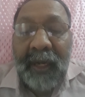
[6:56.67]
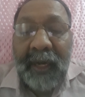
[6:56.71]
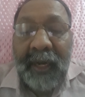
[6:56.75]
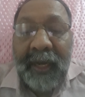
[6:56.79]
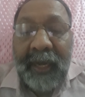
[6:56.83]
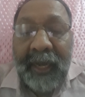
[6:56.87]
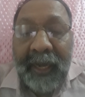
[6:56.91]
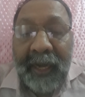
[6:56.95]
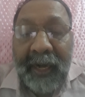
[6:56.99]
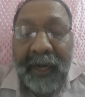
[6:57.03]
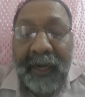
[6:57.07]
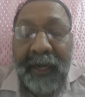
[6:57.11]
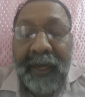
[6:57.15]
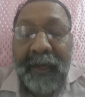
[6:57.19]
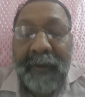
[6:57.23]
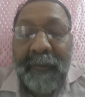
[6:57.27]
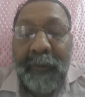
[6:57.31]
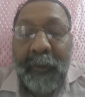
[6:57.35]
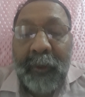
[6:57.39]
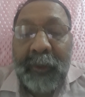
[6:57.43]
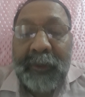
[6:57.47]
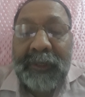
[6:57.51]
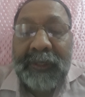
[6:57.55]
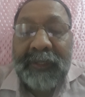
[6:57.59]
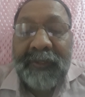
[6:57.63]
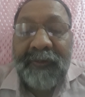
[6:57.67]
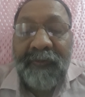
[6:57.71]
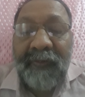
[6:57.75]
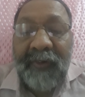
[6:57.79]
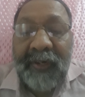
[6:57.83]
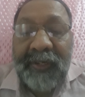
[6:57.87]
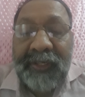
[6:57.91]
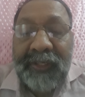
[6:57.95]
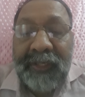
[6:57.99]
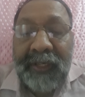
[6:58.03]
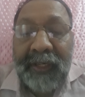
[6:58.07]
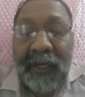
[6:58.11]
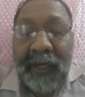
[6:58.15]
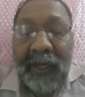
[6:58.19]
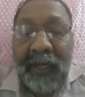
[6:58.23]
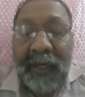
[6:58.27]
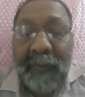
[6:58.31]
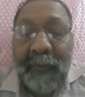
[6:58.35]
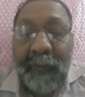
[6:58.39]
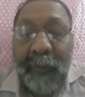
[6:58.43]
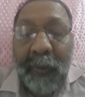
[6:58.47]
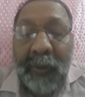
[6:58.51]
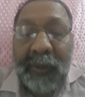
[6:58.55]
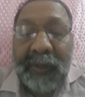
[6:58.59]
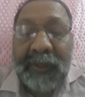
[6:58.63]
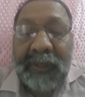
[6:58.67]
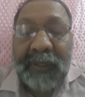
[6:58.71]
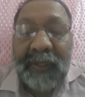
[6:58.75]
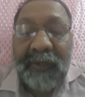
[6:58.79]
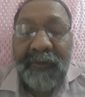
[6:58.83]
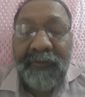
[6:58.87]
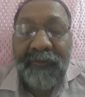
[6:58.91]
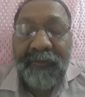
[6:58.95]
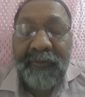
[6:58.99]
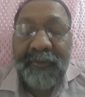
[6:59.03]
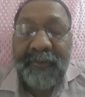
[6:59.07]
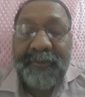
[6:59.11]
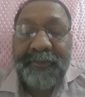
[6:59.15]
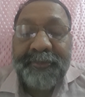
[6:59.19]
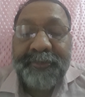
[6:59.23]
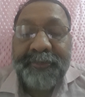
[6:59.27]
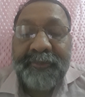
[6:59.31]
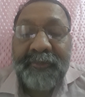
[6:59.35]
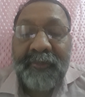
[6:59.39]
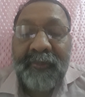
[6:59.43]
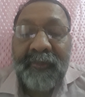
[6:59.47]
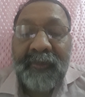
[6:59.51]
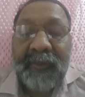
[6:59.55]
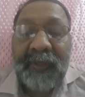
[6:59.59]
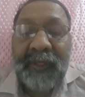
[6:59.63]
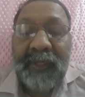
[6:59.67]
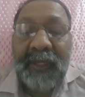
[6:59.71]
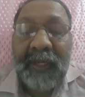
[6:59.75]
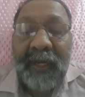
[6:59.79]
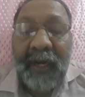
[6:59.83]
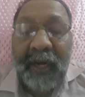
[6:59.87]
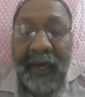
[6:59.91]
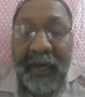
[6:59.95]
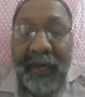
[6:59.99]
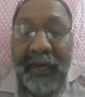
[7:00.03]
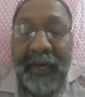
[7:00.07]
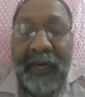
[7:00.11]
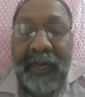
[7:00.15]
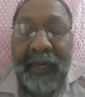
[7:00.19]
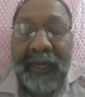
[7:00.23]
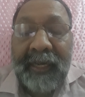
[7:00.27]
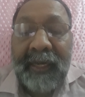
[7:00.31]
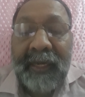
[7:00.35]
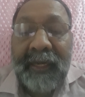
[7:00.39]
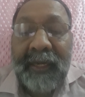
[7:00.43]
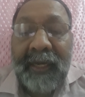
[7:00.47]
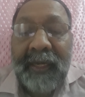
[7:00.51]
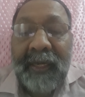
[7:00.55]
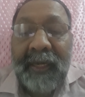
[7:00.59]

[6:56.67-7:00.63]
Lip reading: hearing, process of listening, process of reading,